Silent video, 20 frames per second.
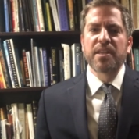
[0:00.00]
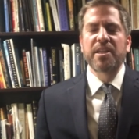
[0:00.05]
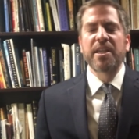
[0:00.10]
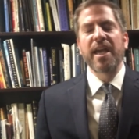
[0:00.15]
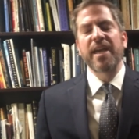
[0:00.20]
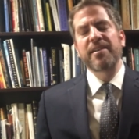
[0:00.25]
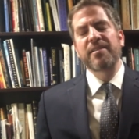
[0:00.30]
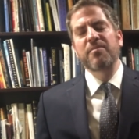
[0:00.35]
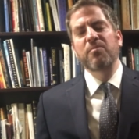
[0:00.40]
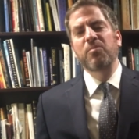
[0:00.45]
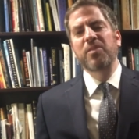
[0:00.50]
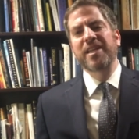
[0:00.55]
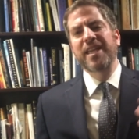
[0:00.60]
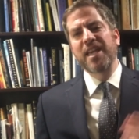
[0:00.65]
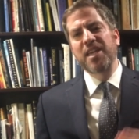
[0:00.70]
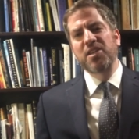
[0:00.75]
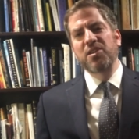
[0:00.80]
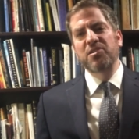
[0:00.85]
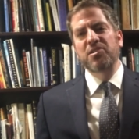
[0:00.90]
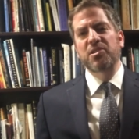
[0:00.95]
Yet, we
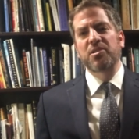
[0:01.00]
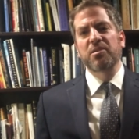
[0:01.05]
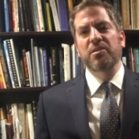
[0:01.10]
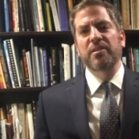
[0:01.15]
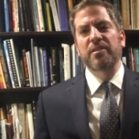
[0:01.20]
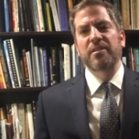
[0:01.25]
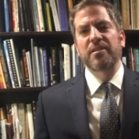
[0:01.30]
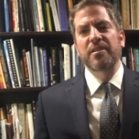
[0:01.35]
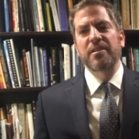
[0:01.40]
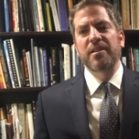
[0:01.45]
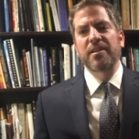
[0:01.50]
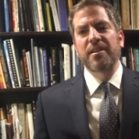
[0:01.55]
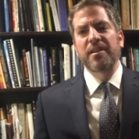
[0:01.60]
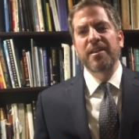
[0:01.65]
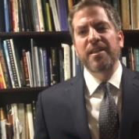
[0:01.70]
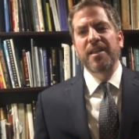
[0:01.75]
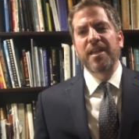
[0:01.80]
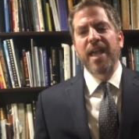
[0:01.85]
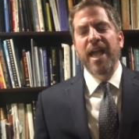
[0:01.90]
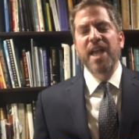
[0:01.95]
get used to it.
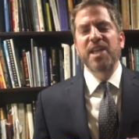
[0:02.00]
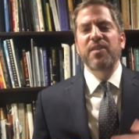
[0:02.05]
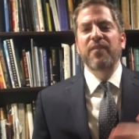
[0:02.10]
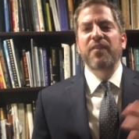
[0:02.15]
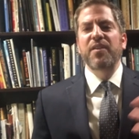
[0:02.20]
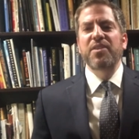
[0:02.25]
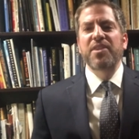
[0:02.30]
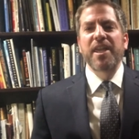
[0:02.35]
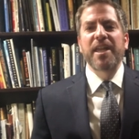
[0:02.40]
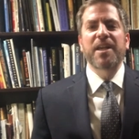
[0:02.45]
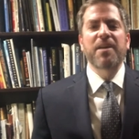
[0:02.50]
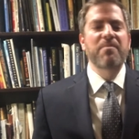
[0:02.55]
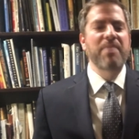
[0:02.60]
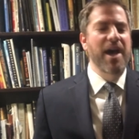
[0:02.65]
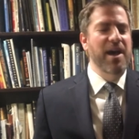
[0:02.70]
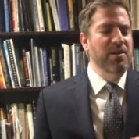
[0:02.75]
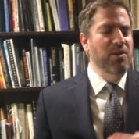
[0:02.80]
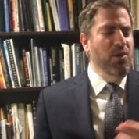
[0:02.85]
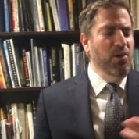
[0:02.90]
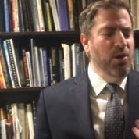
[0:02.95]
And if you think
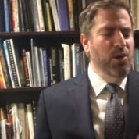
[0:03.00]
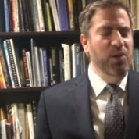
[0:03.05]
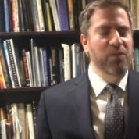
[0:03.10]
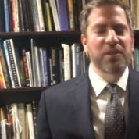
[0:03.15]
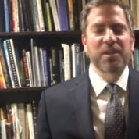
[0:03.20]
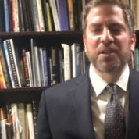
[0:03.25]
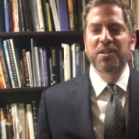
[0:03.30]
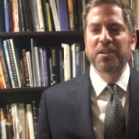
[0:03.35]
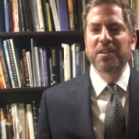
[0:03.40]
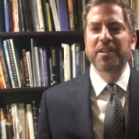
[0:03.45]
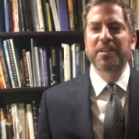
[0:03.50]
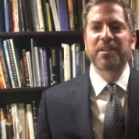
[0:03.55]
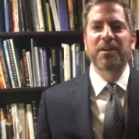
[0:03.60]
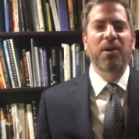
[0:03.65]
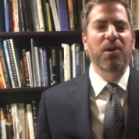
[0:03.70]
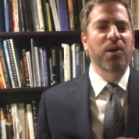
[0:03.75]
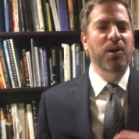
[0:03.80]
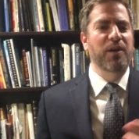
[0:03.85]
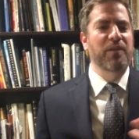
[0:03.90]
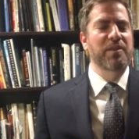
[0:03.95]
about all the good,
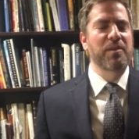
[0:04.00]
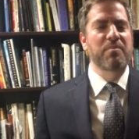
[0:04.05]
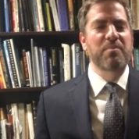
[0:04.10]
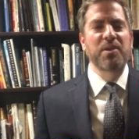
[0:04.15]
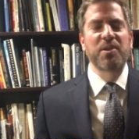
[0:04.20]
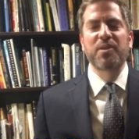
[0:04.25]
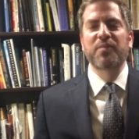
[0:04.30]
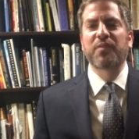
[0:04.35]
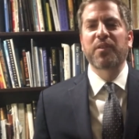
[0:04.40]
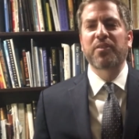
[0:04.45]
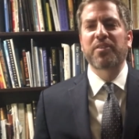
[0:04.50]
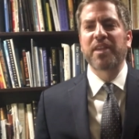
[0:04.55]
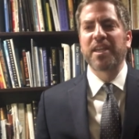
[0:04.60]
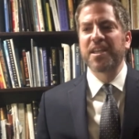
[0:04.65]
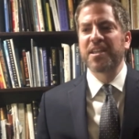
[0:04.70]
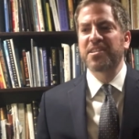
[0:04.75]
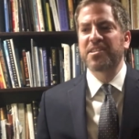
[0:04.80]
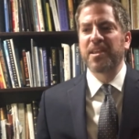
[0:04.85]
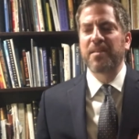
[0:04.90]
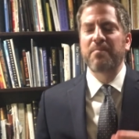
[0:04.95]
all the beautiful
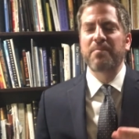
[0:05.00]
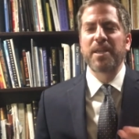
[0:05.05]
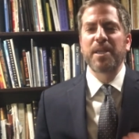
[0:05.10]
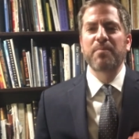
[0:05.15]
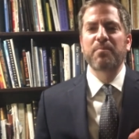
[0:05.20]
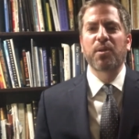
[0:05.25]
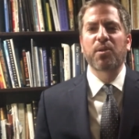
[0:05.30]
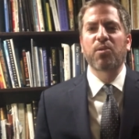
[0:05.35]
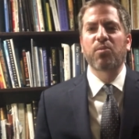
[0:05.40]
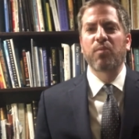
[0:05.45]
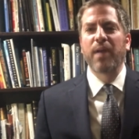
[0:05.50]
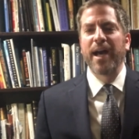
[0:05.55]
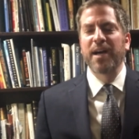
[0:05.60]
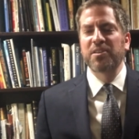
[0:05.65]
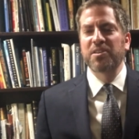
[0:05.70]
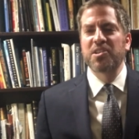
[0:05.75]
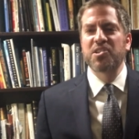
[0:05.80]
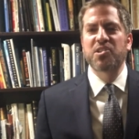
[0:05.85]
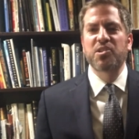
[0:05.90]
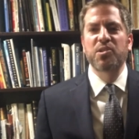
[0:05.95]
things that people
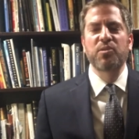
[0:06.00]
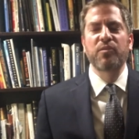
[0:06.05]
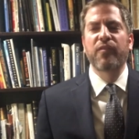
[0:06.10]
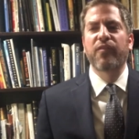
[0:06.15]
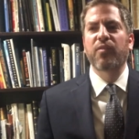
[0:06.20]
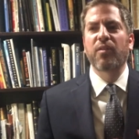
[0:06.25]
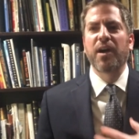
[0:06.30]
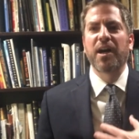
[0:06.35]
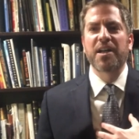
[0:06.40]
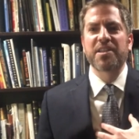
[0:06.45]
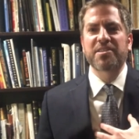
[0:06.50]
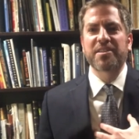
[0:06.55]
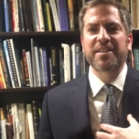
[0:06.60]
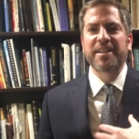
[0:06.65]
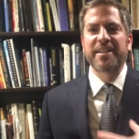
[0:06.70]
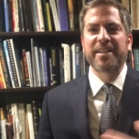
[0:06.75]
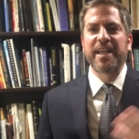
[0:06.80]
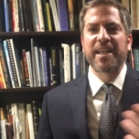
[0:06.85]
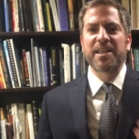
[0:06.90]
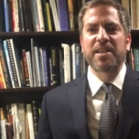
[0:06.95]
around us do for us on
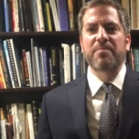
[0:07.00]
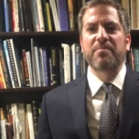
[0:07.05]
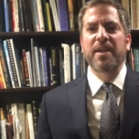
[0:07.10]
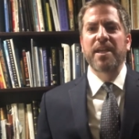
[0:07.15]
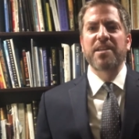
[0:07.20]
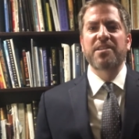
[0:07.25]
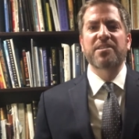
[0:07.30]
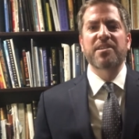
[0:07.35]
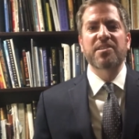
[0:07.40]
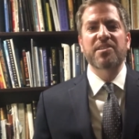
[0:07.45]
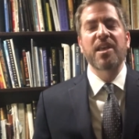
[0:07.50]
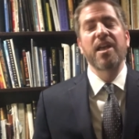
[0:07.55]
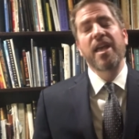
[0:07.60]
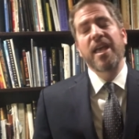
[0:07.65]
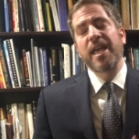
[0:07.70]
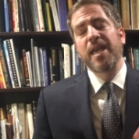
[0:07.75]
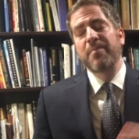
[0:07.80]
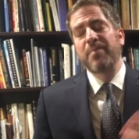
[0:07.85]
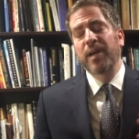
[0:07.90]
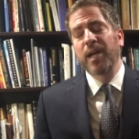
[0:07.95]
a daily basis,
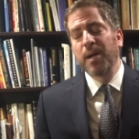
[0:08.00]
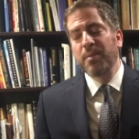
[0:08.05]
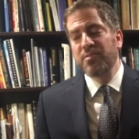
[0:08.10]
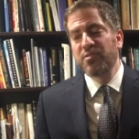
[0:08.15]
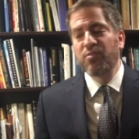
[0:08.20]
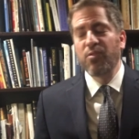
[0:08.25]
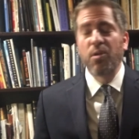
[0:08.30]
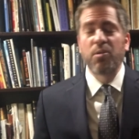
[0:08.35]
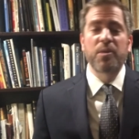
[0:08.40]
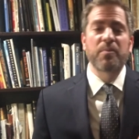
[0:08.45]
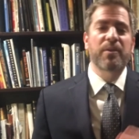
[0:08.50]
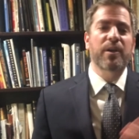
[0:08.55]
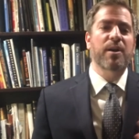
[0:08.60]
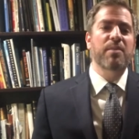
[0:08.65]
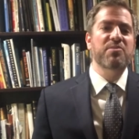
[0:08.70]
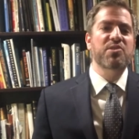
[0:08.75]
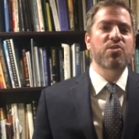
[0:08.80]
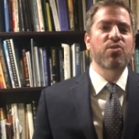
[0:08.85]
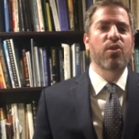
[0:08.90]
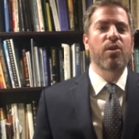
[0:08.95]
it becomes rote, it
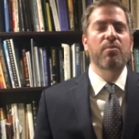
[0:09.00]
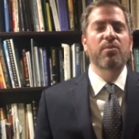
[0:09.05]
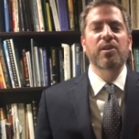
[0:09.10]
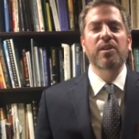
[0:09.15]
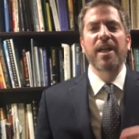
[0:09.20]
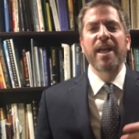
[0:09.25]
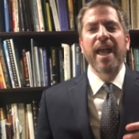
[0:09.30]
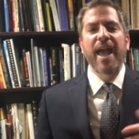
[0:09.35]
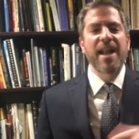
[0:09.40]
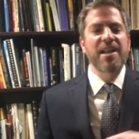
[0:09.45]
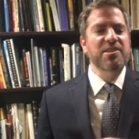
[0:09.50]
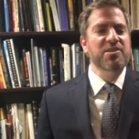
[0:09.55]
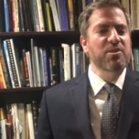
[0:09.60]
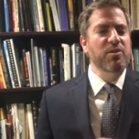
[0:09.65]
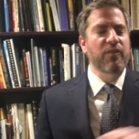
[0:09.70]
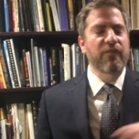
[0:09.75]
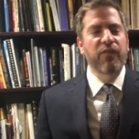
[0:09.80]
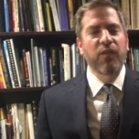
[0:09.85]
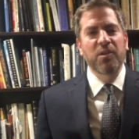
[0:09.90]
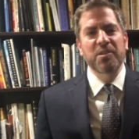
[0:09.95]
becomes normal, and it
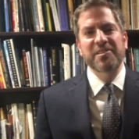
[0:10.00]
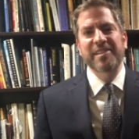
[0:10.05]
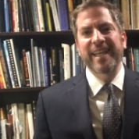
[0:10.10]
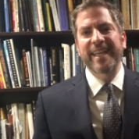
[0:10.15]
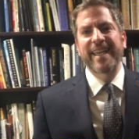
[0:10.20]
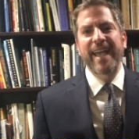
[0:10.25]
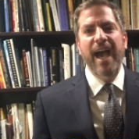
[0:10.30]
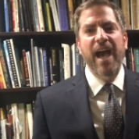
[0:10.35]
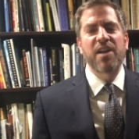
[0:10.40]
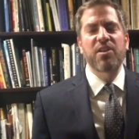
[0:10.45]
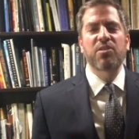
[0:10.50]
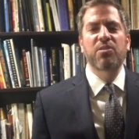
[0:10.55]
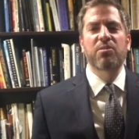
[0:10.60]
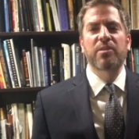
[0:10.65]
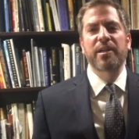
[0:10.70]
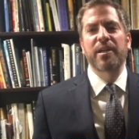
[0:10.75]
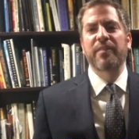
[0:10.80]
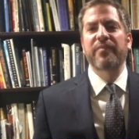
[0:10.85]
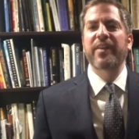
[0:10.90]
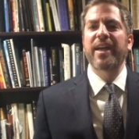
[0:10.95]
sort of falls into that
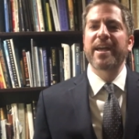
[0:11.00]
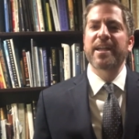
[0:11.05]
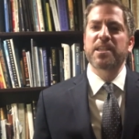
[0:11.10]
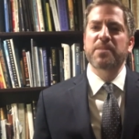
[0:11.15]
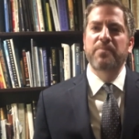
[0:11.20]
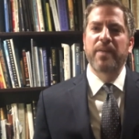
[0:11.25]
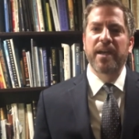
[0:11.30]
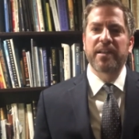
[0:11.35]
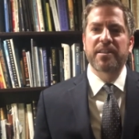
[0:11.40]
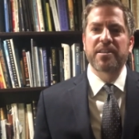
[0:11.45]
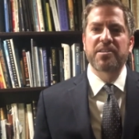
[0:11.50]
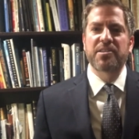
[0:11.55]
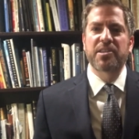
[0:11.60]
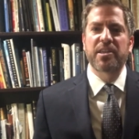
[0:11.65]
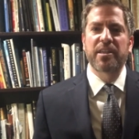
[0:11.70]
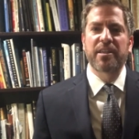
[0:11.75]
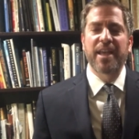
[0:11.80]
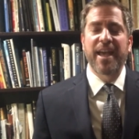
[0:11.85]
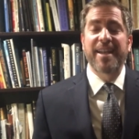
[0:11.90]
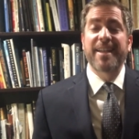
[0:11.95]
category of
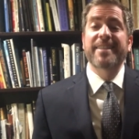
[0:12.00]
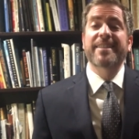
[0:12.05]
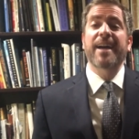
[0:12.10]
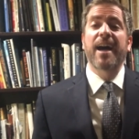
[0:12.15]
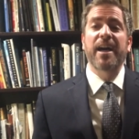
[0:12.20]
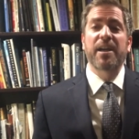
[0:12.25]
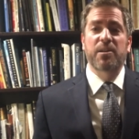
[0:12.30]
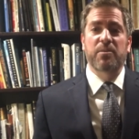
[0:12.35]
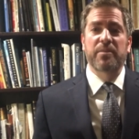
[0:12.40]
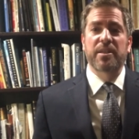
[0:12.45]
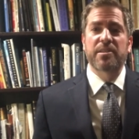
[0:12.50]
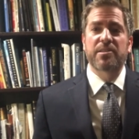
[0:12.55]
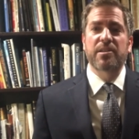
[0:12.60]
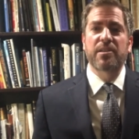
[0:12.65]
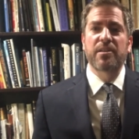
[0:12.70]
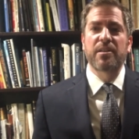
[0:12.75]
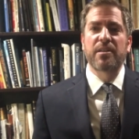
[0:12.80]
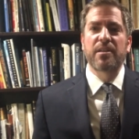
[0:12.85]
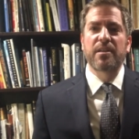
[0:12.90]
expectancy and entitlement.